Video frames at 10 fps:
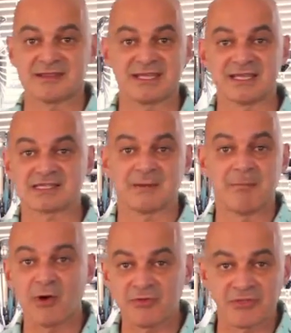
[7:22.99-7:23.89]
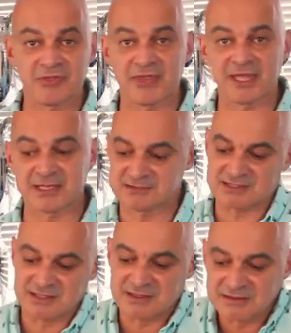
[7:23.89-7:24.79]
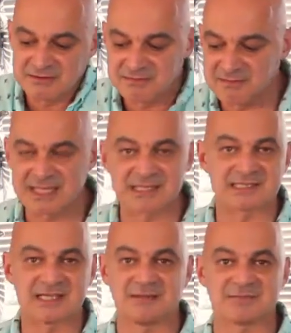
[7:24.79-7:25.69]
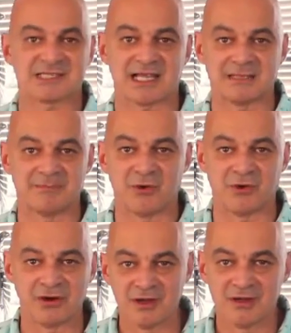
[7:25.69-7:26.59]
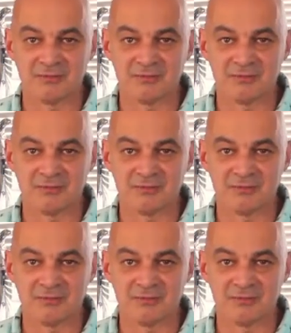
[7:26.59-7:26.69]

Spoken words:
I think it's a modern thing to make it seem slightly more